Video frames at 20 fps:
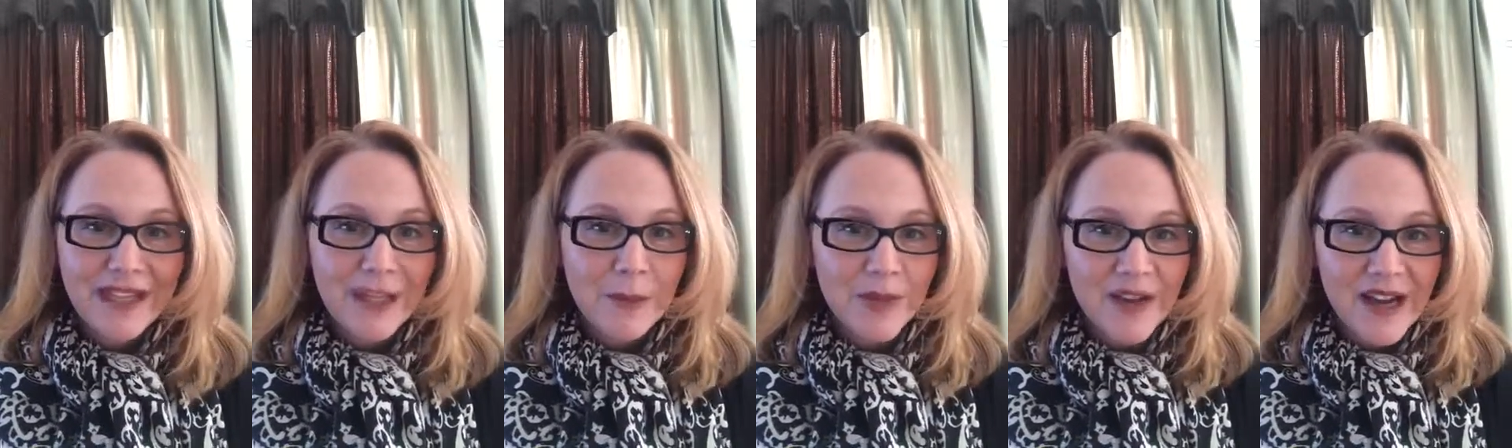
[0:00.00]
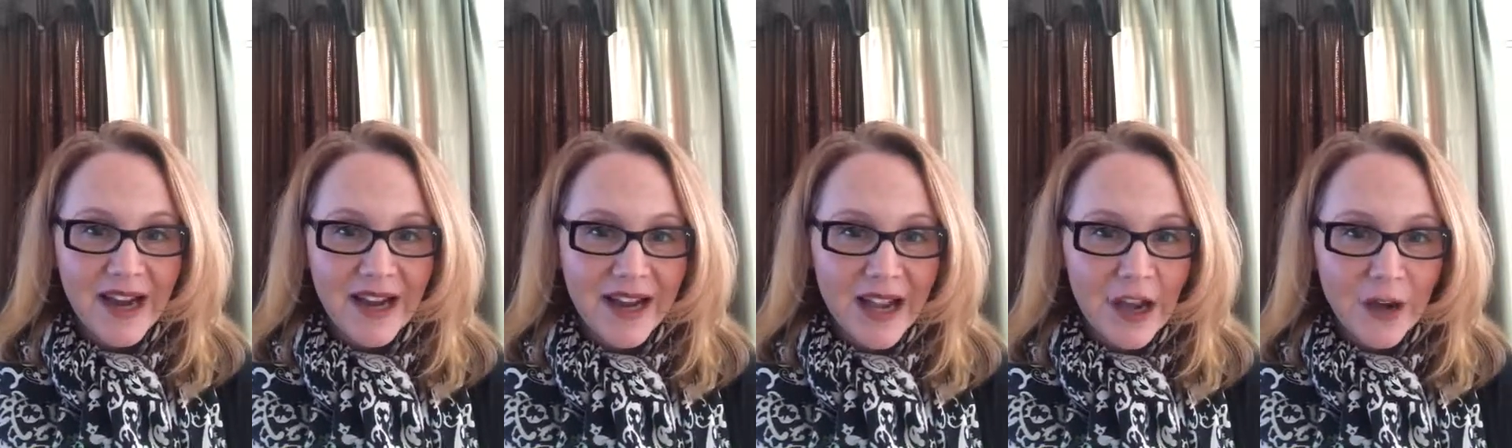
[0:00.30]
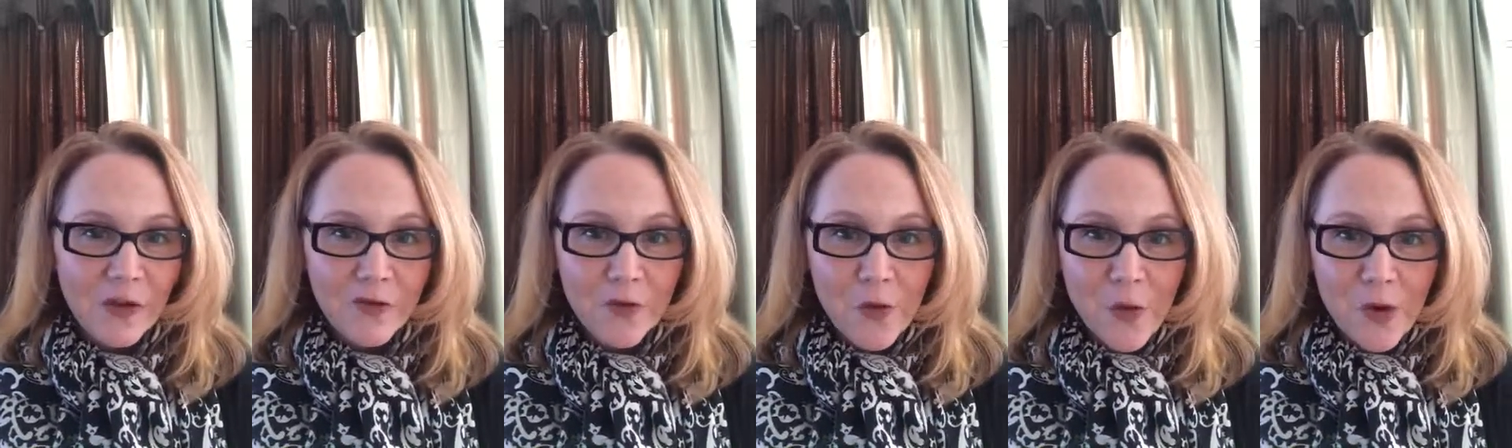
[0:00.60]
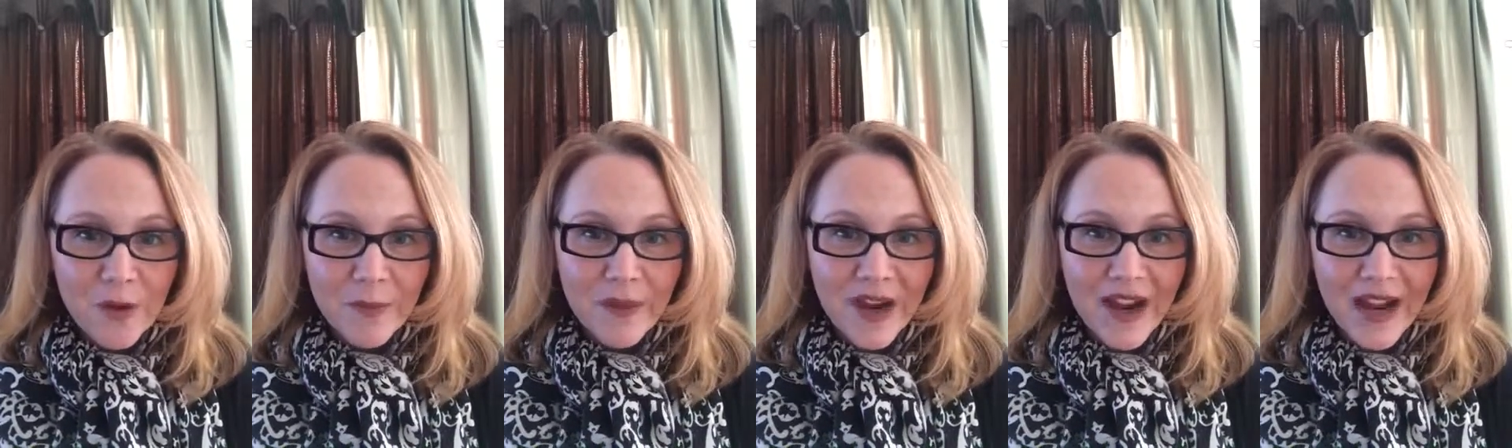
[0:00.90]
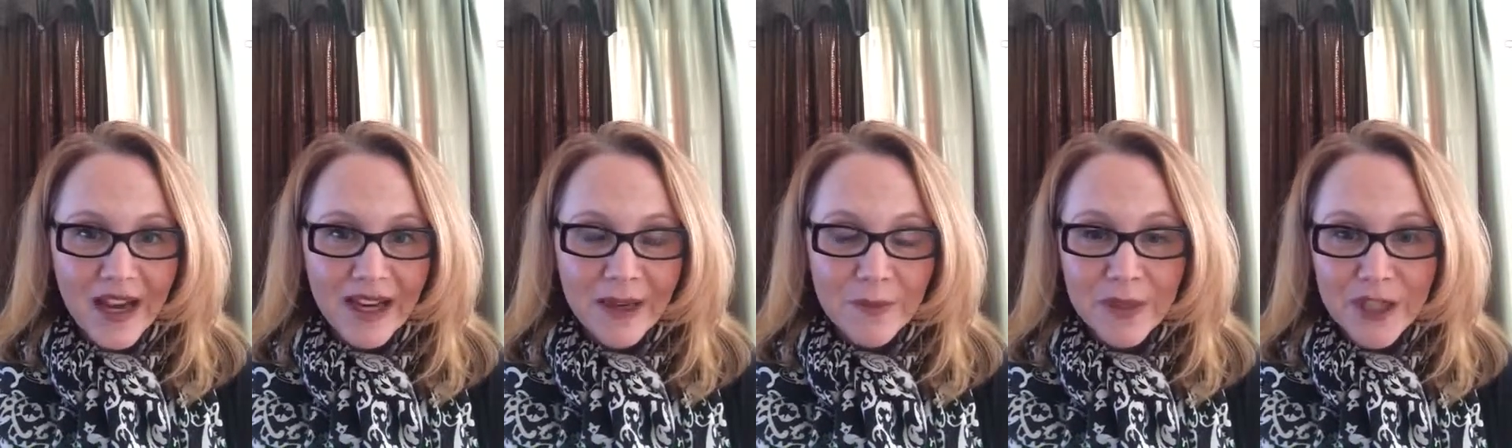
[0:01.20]
Keep an eye out for
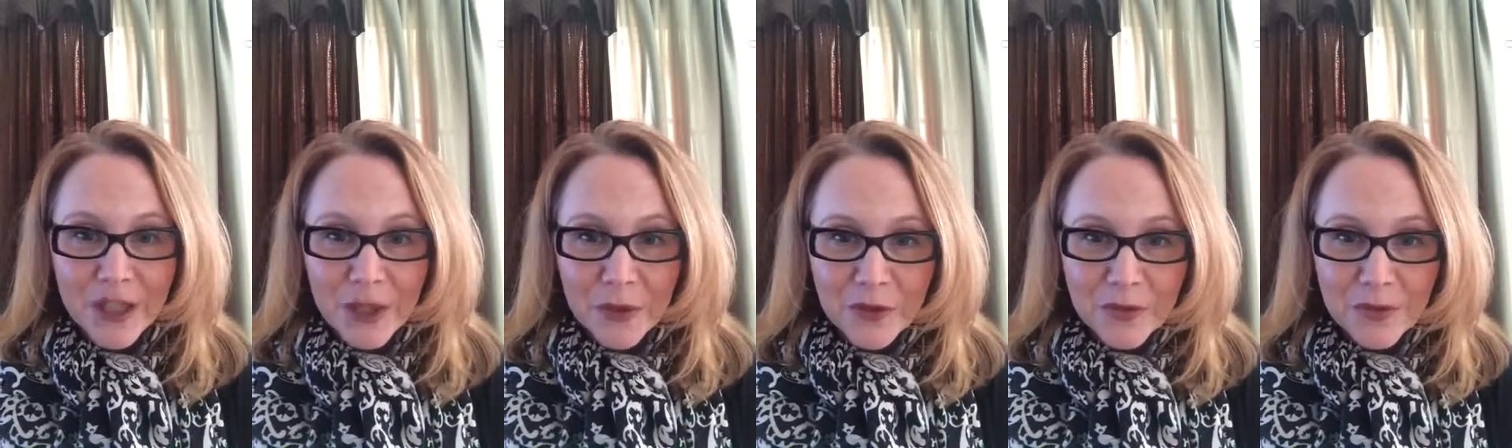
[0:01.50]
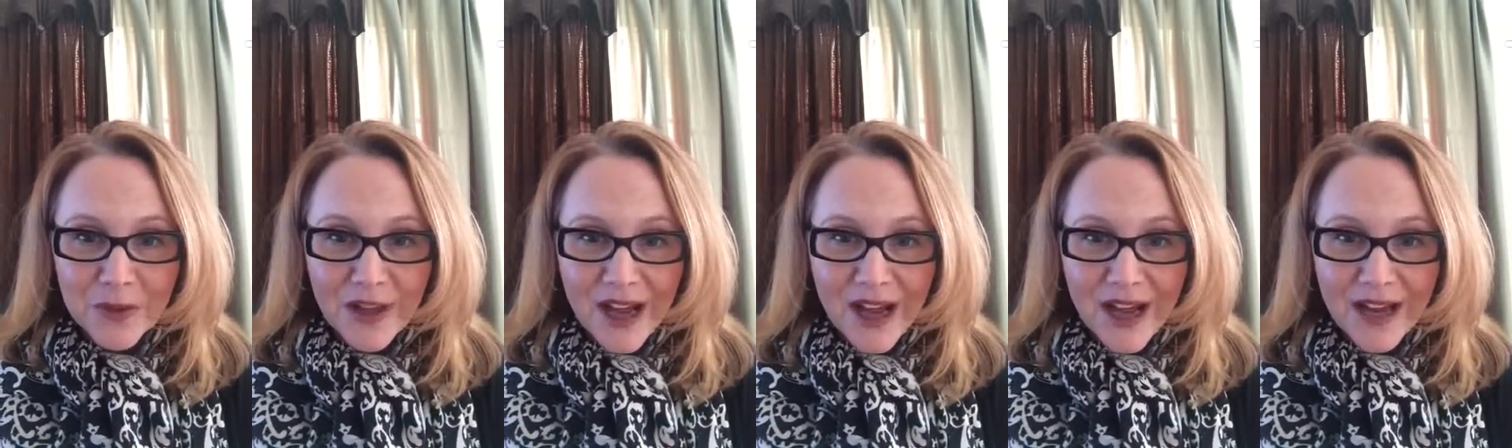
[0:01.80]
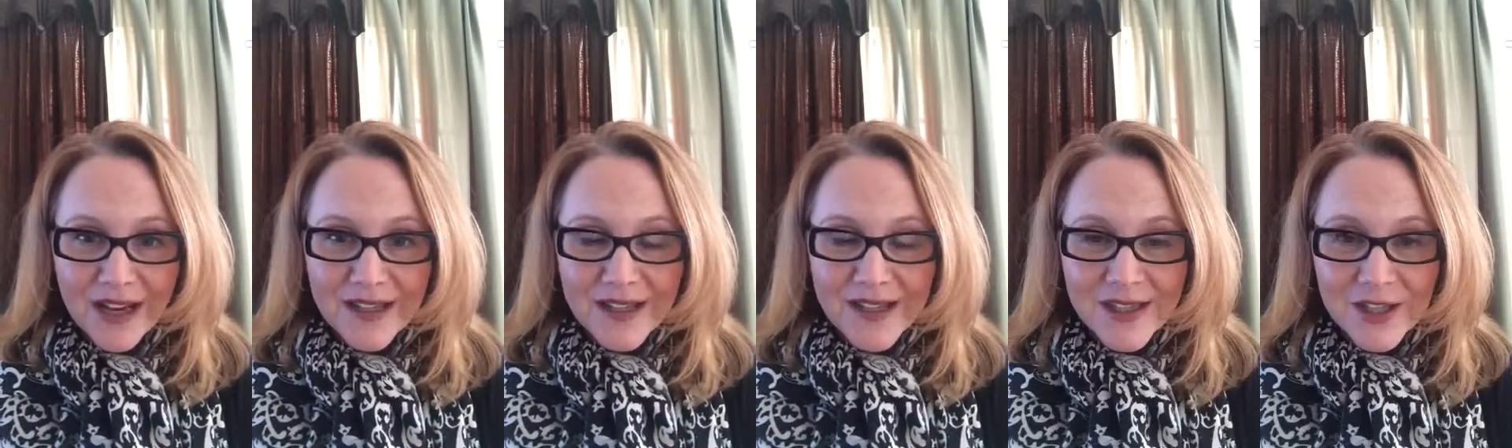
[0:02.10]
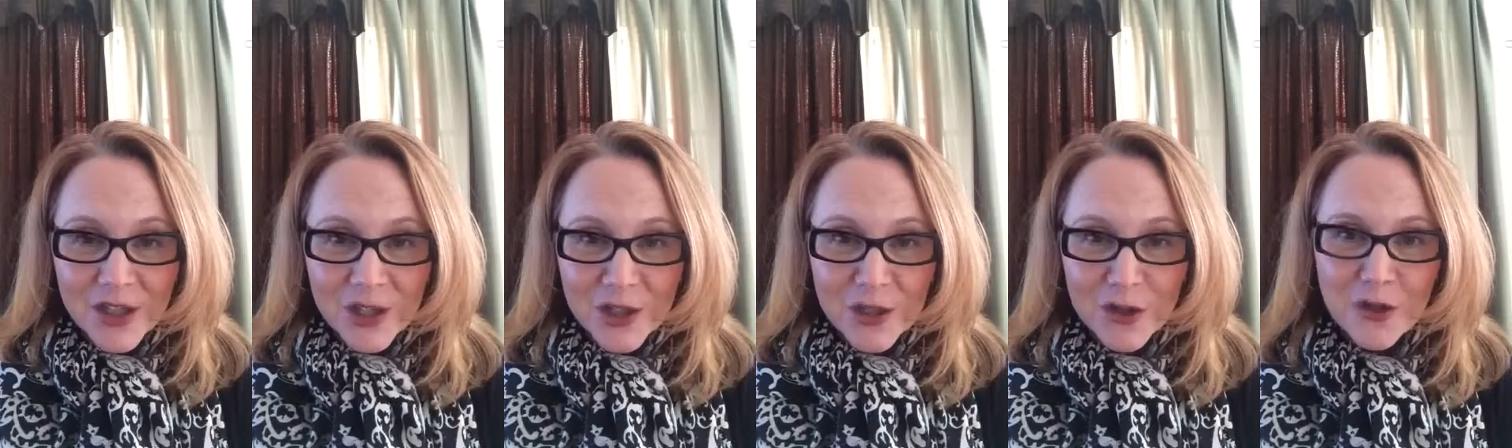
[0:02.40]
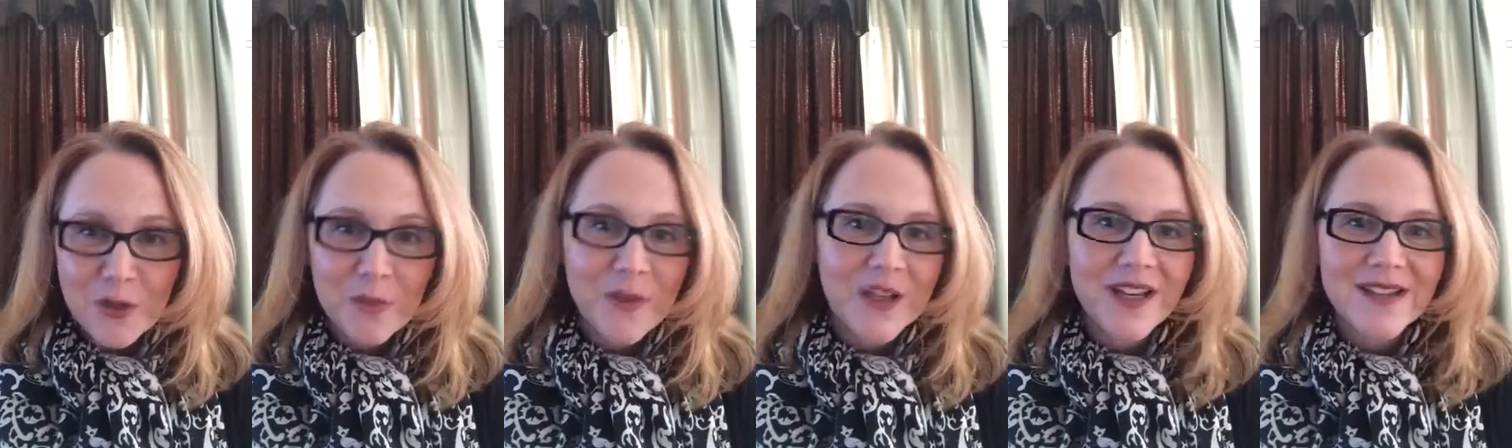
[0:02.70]
my peer replies
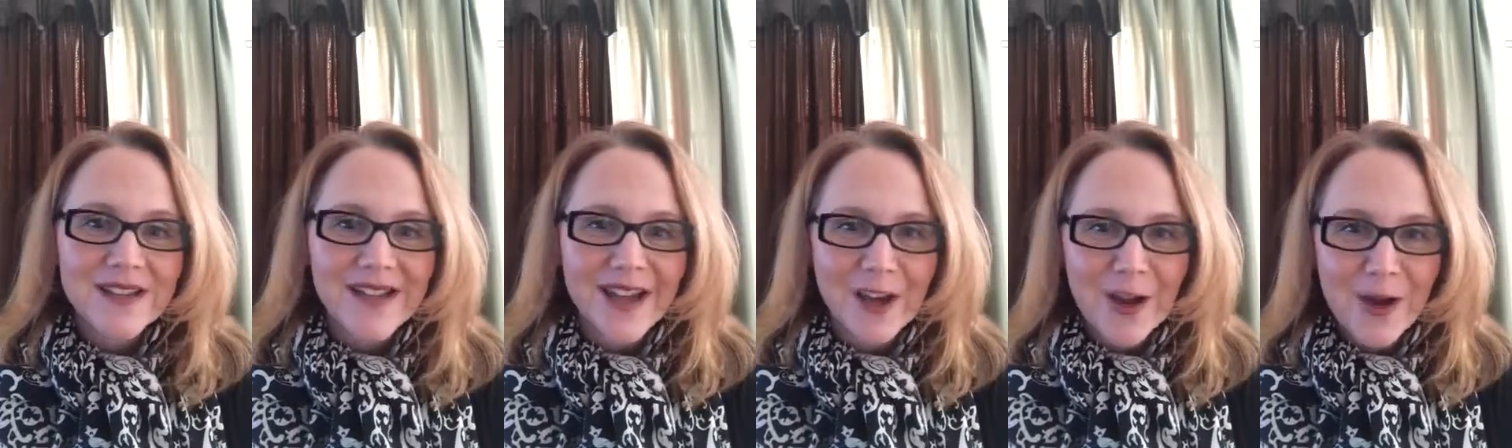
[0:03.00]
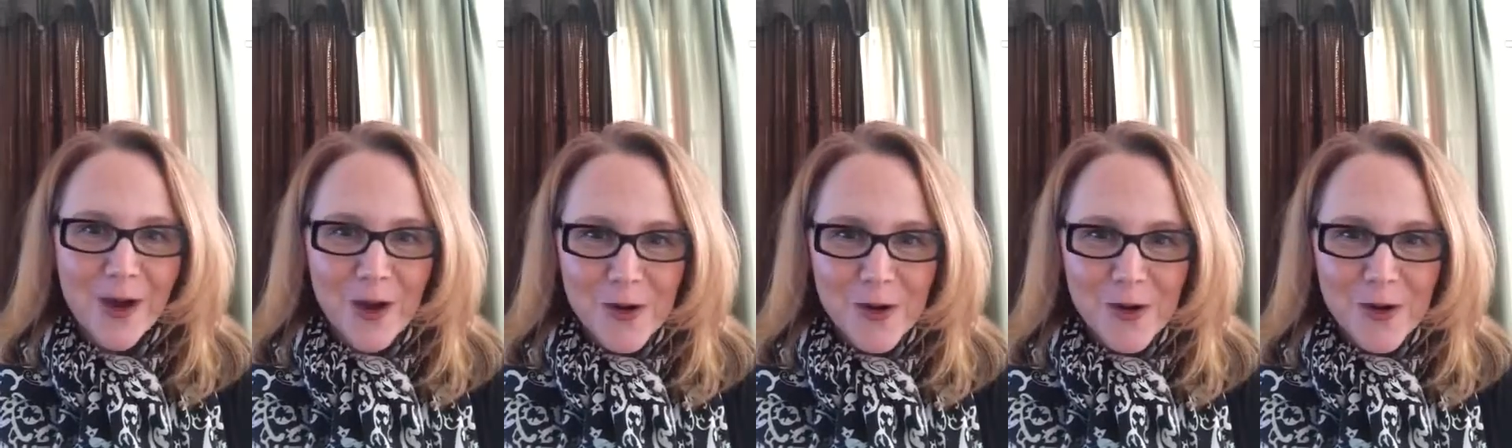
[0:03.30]
too because I